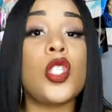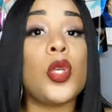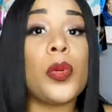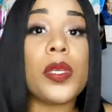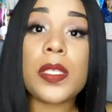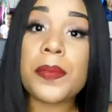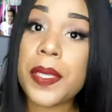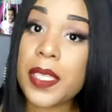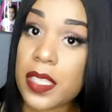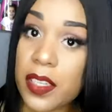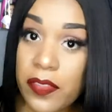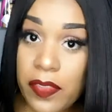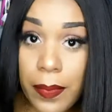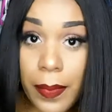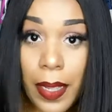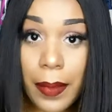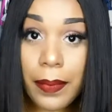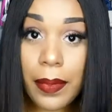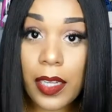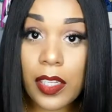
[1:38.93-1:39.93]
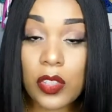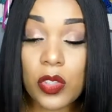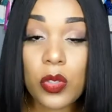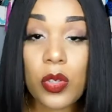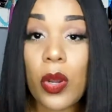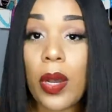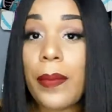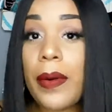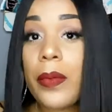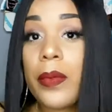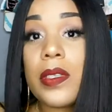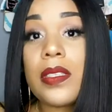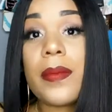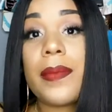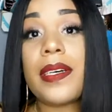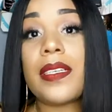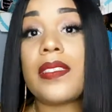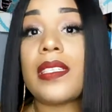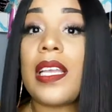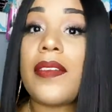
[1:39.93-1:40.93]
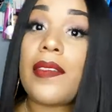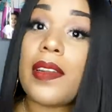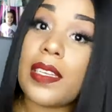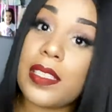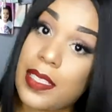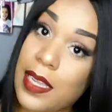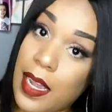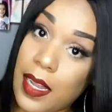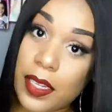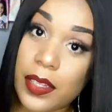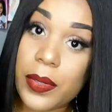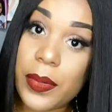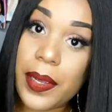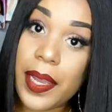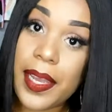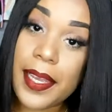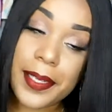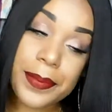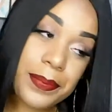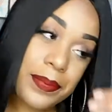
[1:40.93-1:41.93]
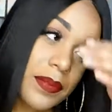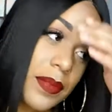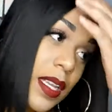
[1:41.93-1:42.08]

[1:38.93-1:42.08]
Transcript: Too expensive for my blood. You know, I'm always about saving a dollar, okay?